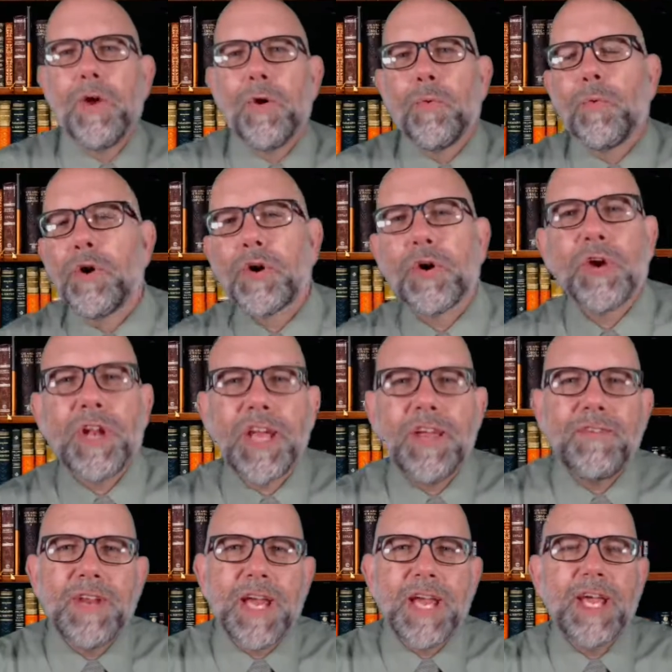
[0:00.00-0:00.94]
Well, good
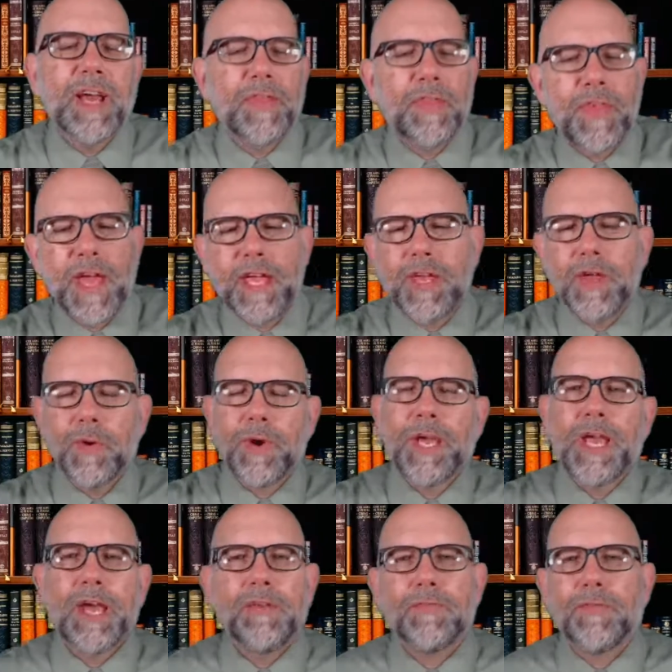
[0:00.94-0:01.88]
evening, and thank you
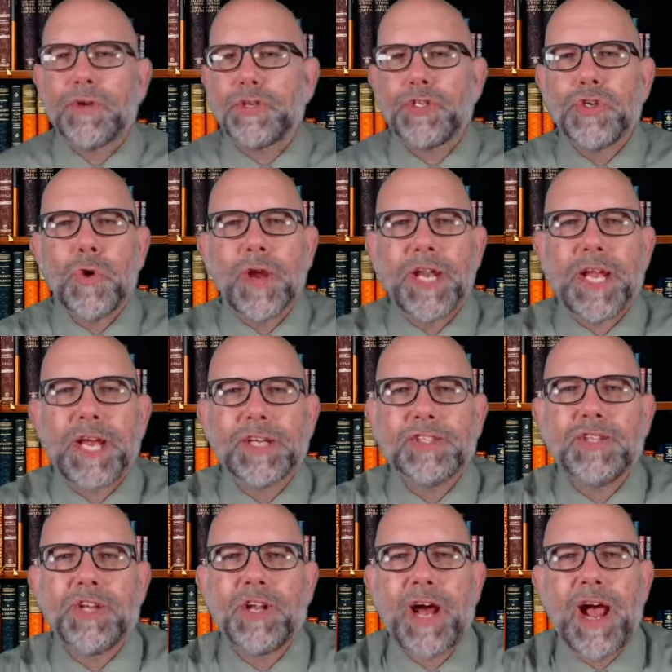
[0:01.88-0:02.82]
again for joining
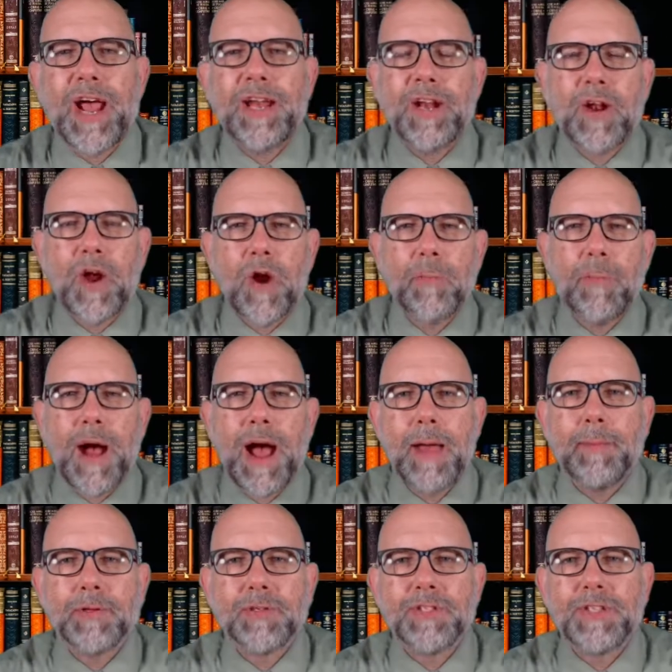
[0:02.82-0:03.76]
us tonight in our
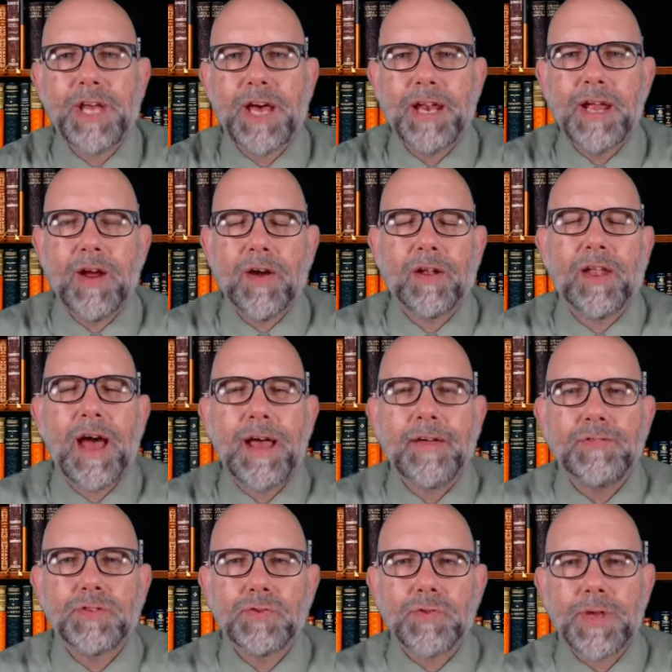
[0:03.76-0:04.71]
Bible study, our
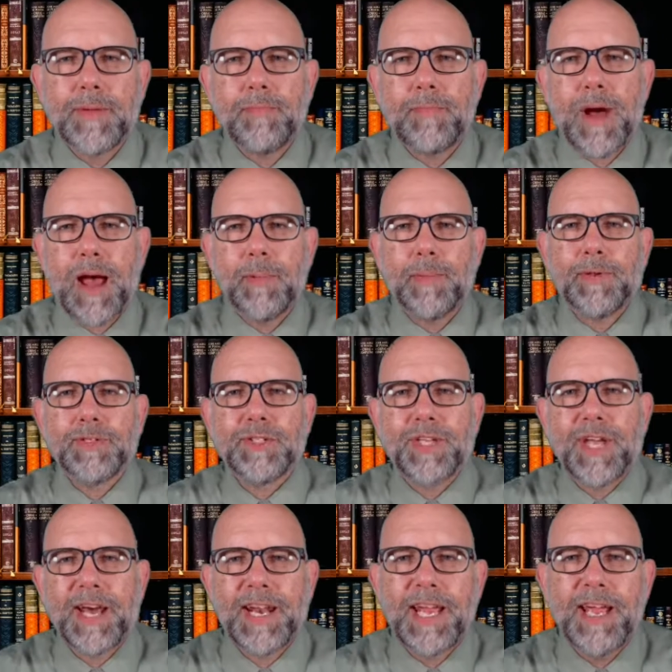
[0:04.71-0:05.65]
live stream Bible
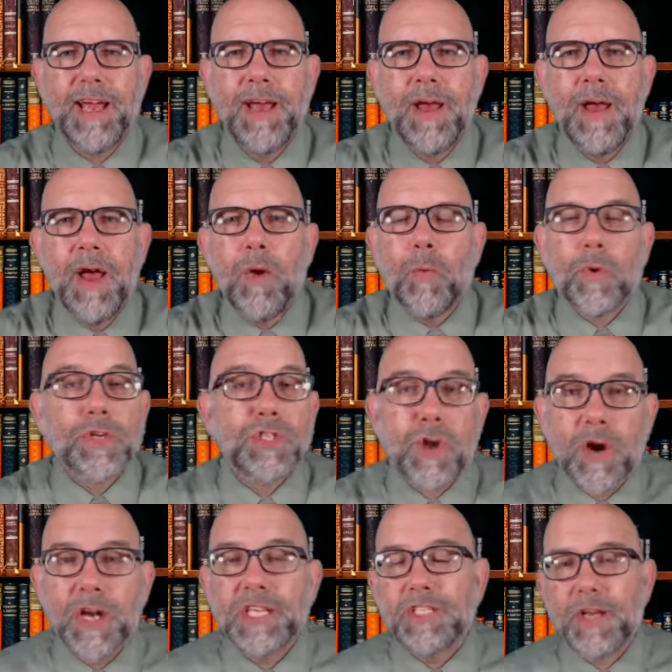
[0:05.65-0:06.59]
study. We're
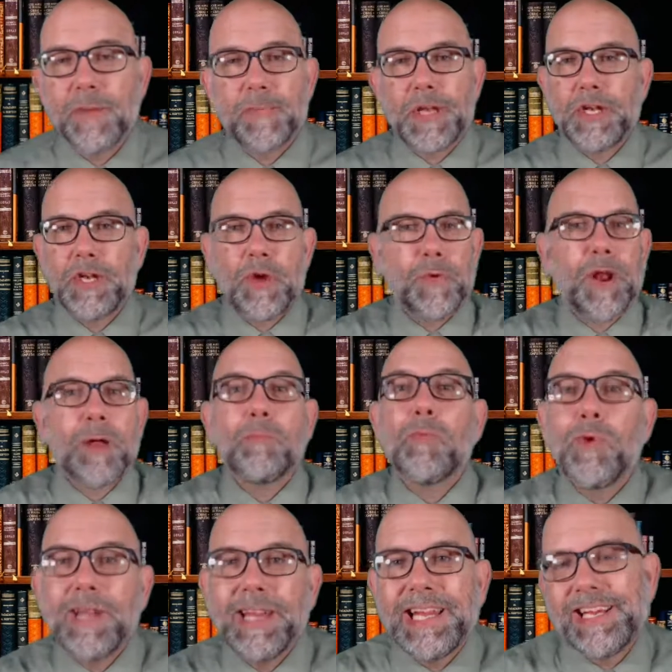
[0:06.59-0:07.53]
starting something new, and I'm
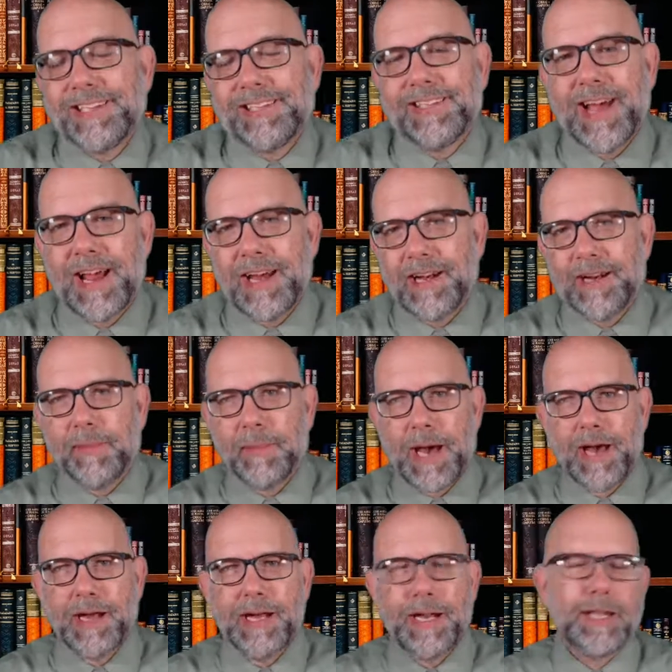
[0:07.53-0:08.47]
really excited
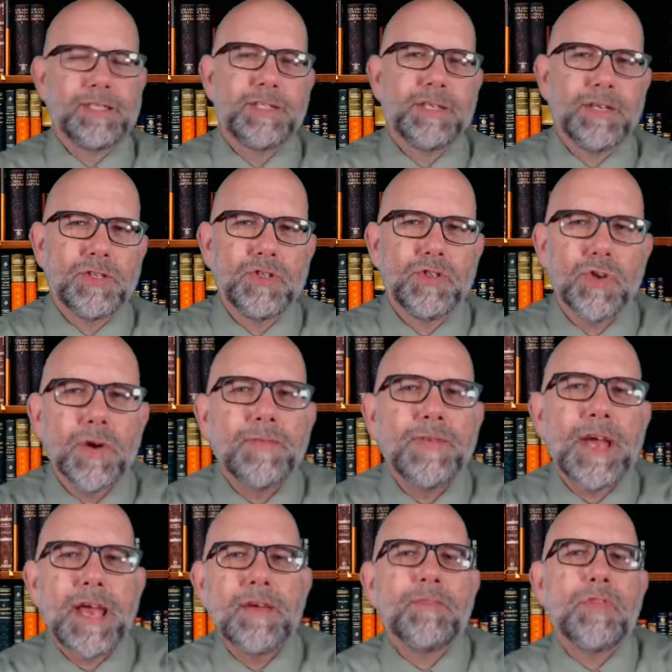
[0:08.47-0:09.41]
about it. It's a
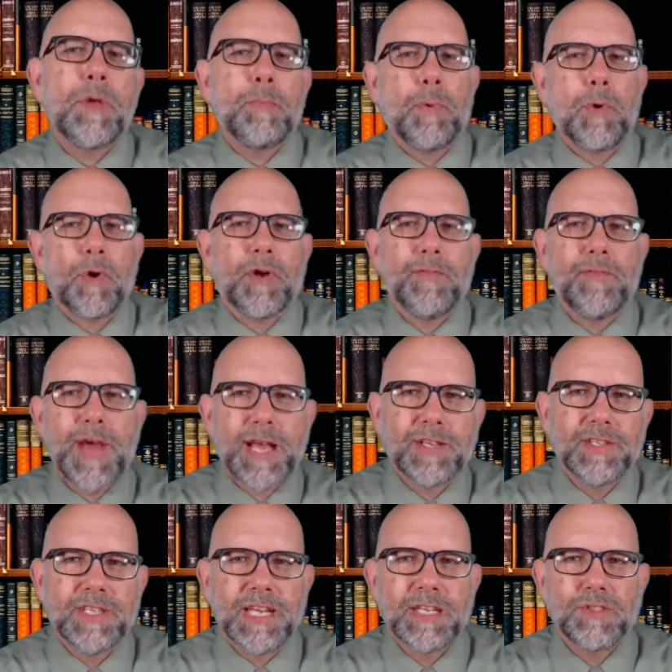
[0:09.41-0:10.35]
survey of the book of
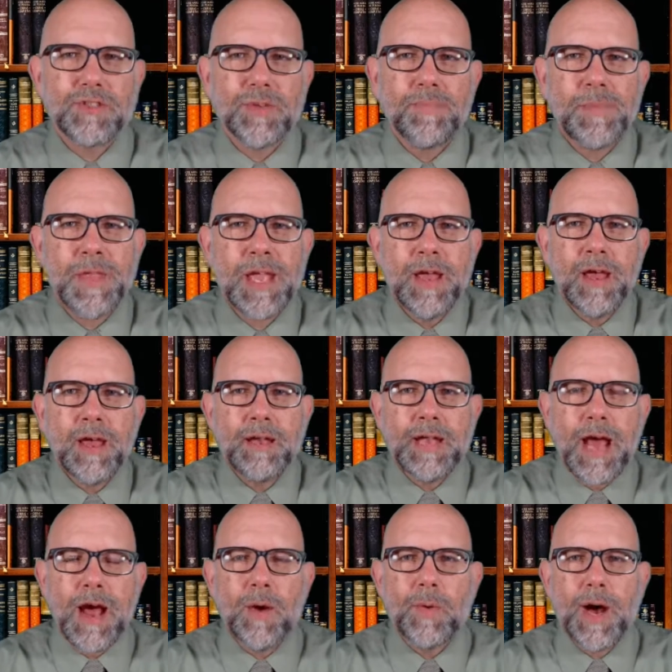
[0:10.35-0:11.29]
Exodus.
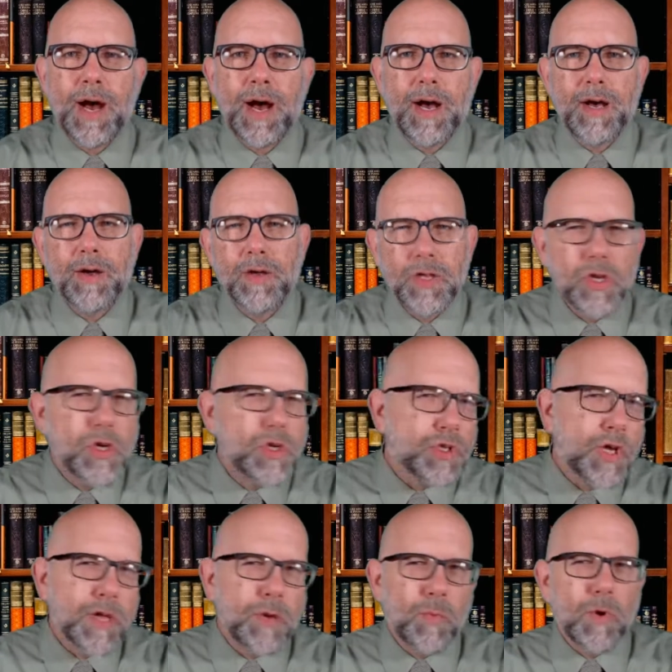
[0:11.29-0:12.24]
Now,
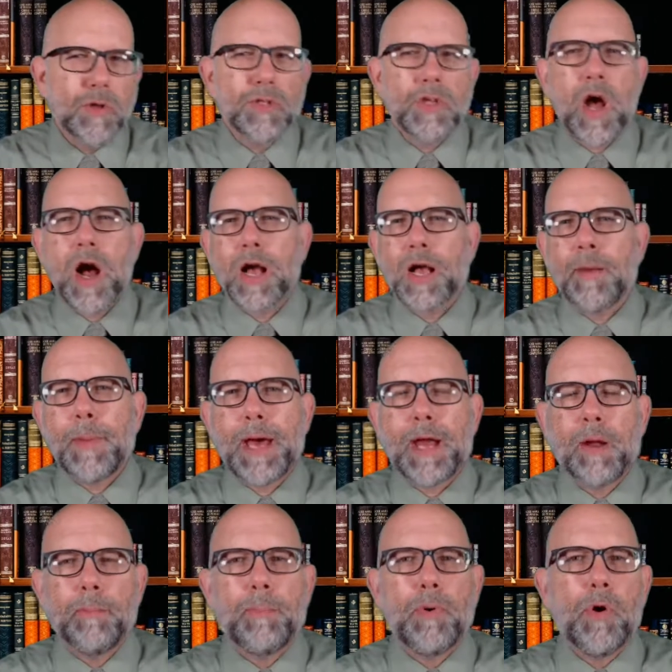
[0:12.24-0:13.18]
usually we'll talk
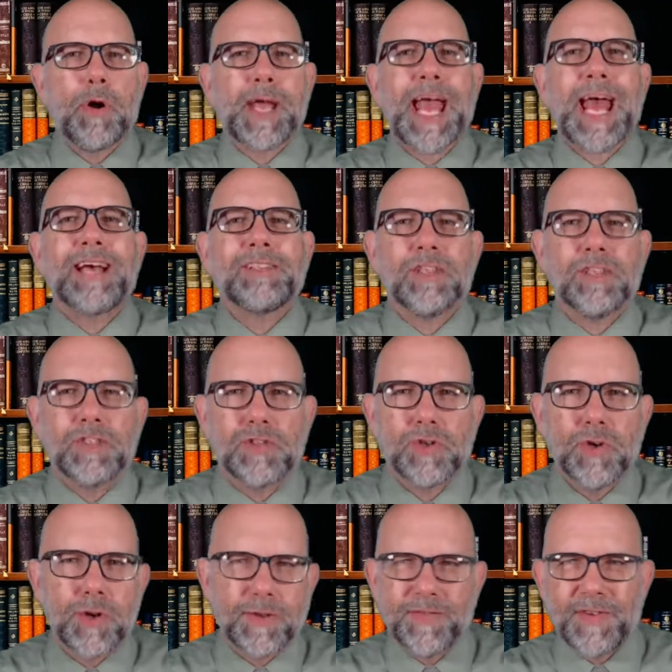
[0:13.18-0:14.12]
about a book as a
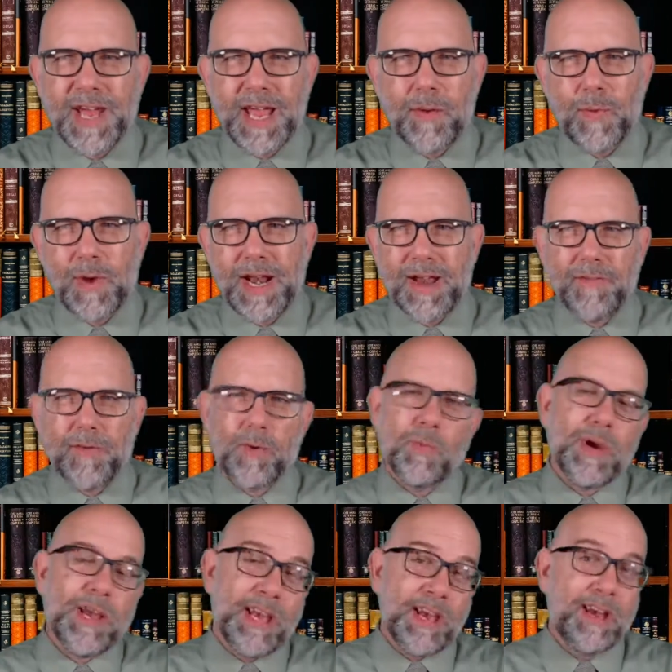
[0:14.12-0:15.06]
survey whenever
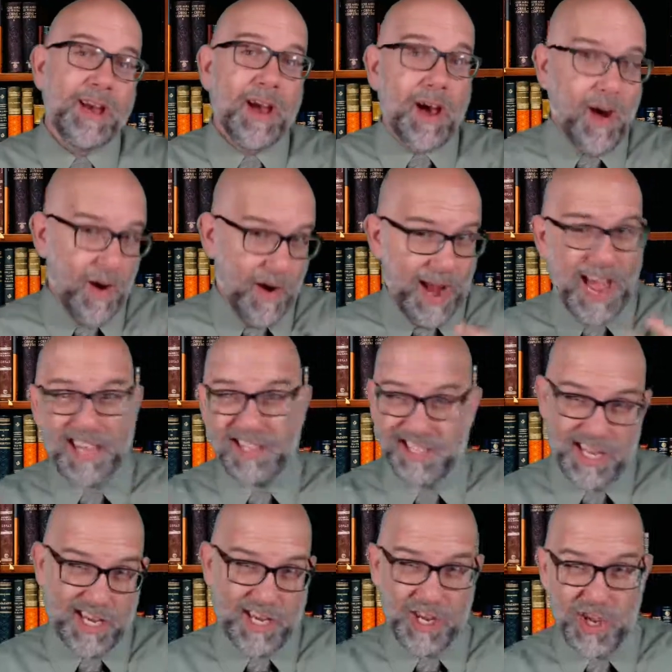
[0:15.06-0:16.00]
we are
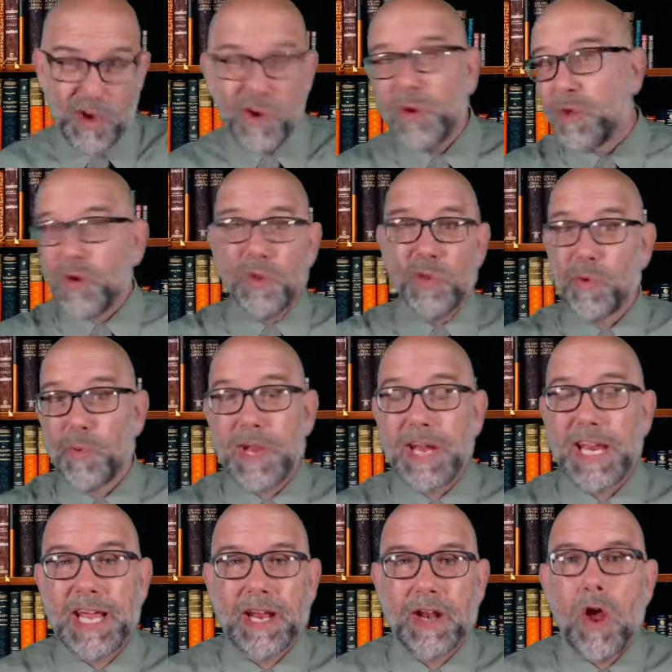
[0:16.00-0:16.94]
asking you to do the
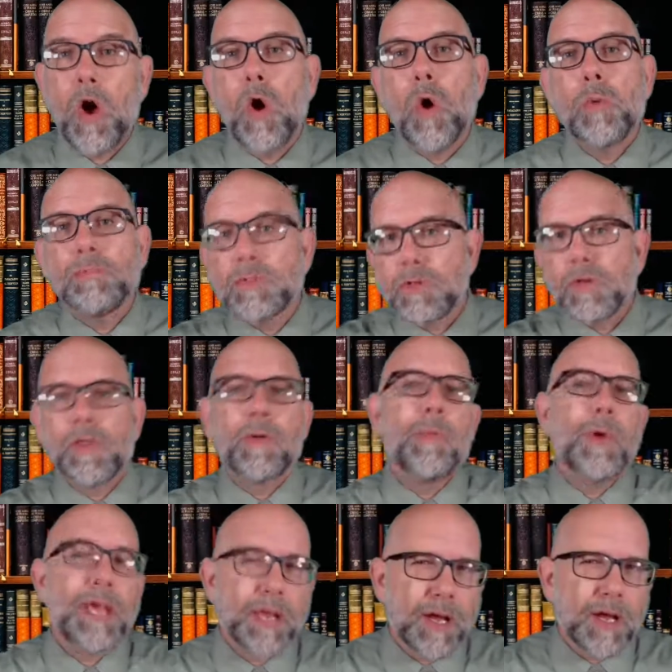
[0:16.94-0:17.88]
reading at home so that
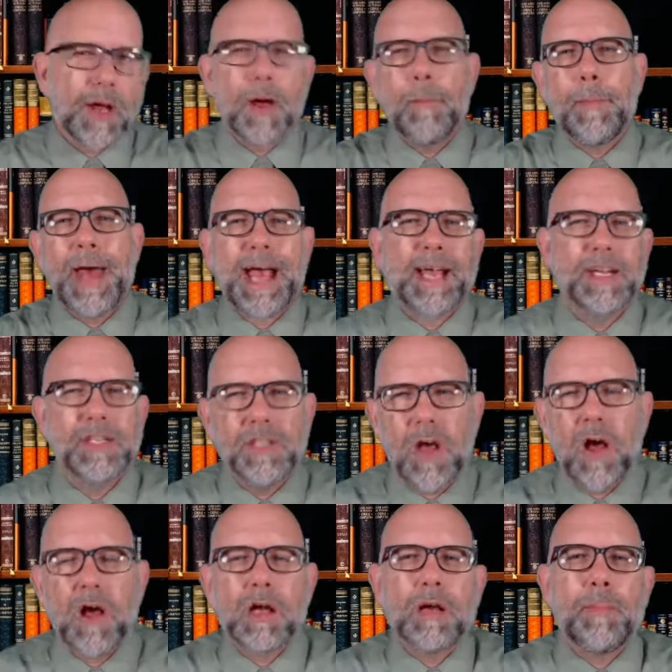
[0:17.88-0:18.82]
we can come back and
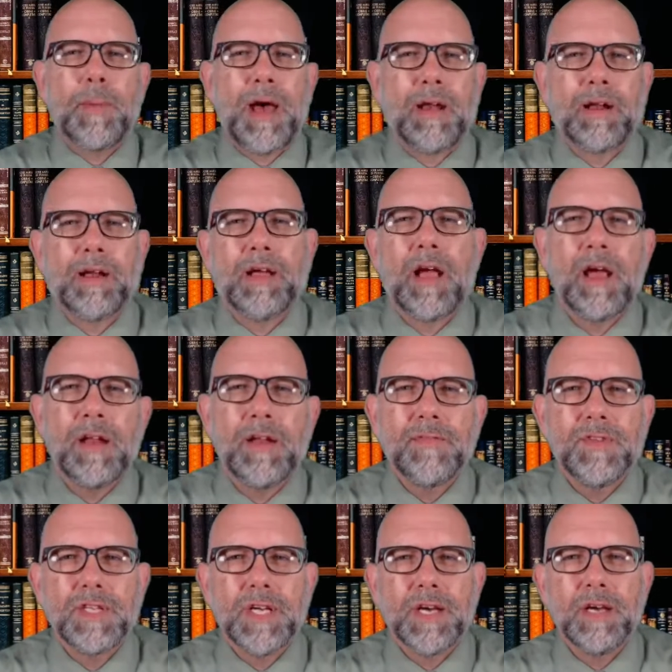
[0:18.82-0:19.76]
talk about it, kind
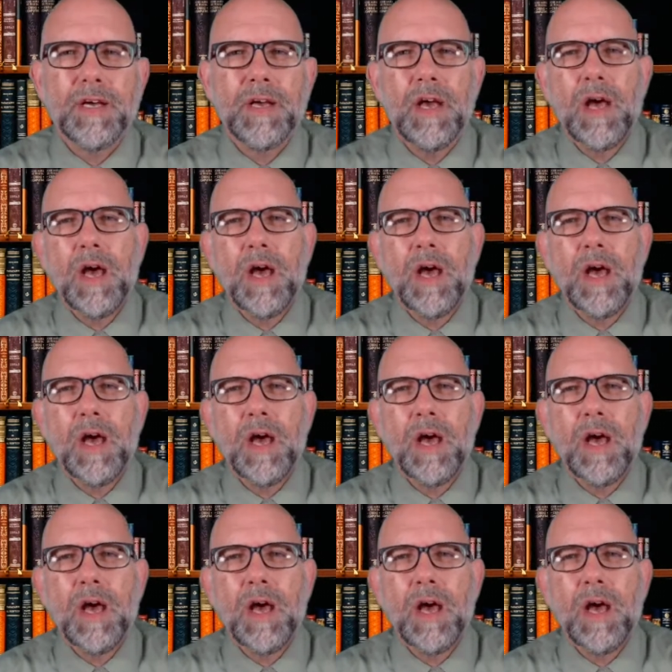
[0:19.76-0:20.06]
of to